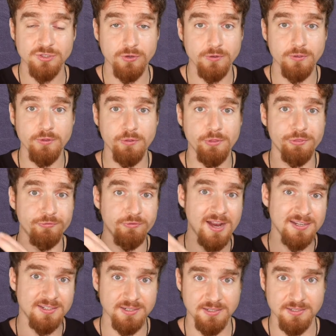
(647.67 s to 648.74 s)
So you
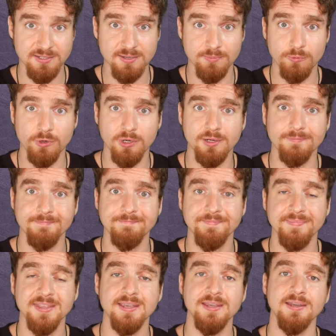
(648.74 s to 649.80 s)
threaten someone.
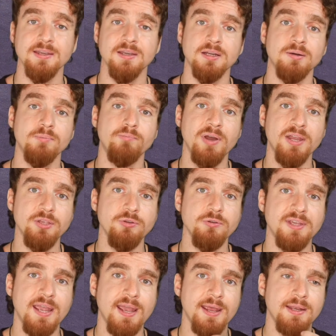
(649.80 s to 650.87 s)
But